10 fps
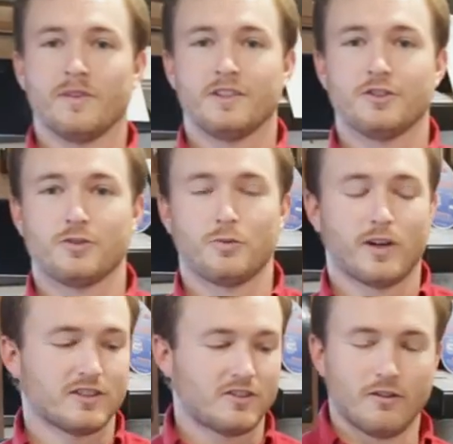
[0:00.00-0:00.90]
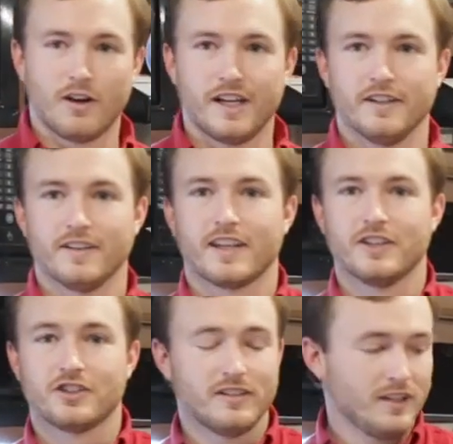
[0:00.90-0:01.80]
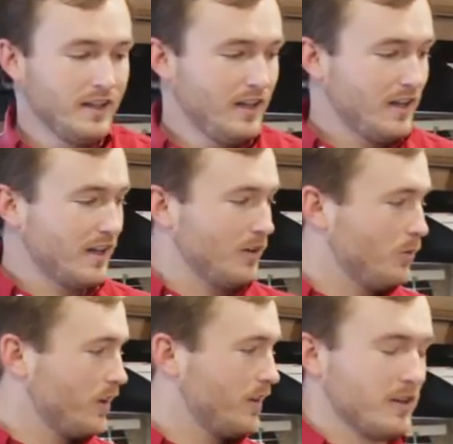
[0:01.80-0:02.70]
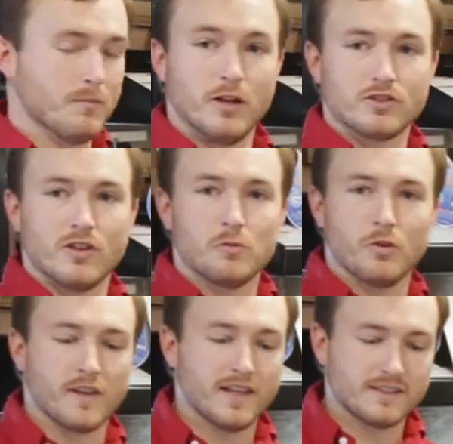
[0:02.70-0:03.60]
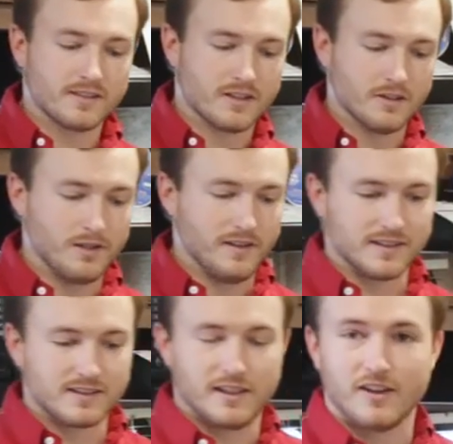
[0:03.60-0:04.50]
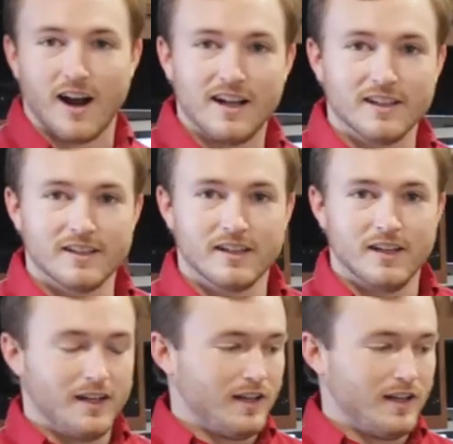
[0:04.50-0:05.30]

features. We're going to start right here in the kitchen. One of the most notable things is going to be this center island.